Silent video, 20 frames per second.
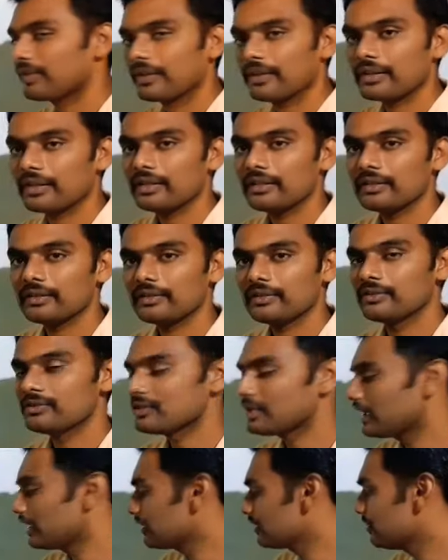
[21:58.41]
Okay, you
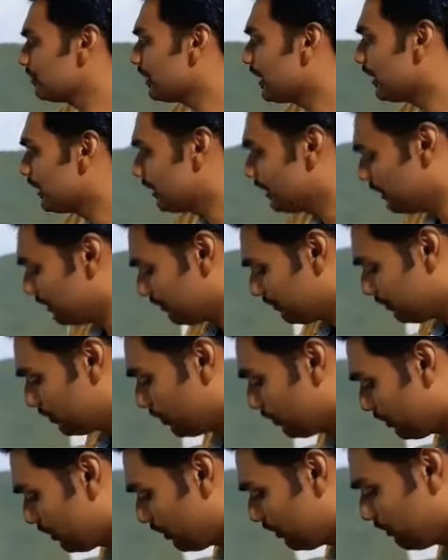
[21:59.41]
charge a battery
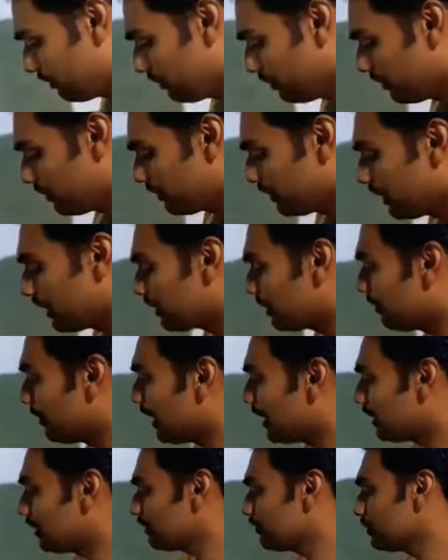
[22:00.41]
charge the
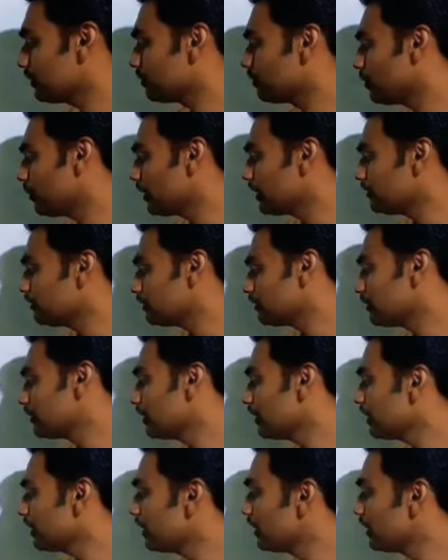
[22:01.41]
battery of your mobile phone